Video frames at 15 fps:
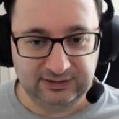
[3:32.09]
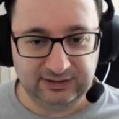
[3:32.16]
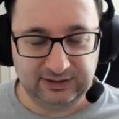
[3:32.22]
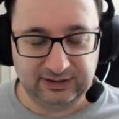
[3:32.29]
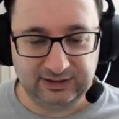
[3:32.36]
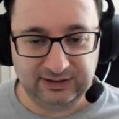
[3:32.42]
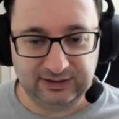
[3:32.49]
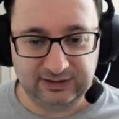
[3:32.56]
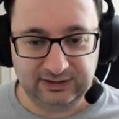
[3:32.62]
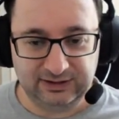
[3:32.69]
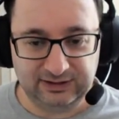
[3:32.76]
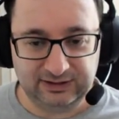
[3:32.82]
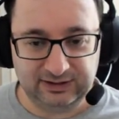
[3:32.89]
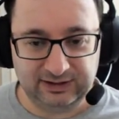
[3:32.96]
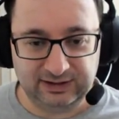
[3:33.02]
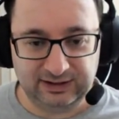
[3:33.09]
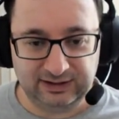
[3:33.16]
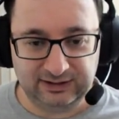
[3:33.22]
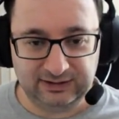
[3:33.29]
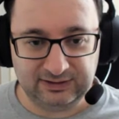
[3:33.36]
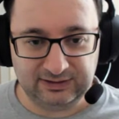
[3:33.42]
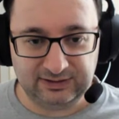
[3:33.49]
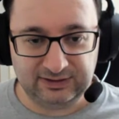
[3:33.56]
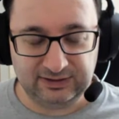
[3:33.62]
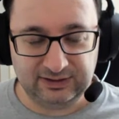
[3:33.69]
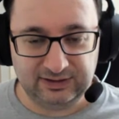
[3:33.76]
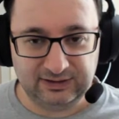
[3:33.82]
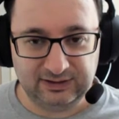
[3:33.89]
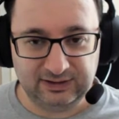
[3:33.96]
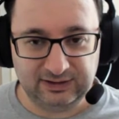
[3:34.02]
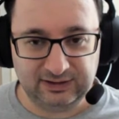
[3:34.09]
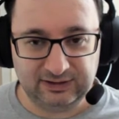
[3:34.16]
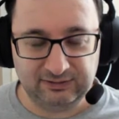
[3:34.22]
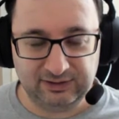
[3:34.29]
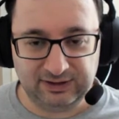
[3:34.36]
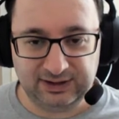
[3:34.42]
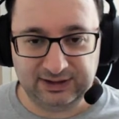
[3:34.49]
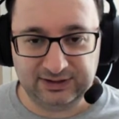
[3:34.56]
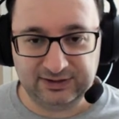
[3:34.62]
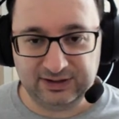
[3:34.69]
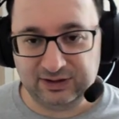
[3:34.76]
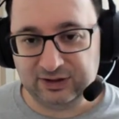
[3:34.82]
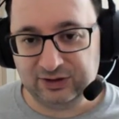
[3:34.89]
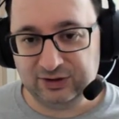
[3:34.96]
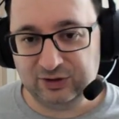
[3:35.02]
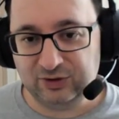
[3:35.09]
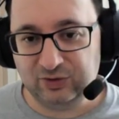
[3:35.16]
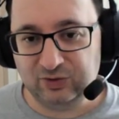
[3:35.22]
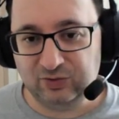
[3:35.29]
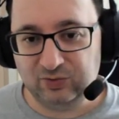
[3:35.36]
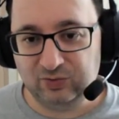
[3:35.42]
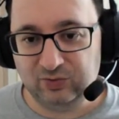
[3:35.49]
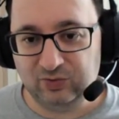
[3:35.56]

and there are things that you can do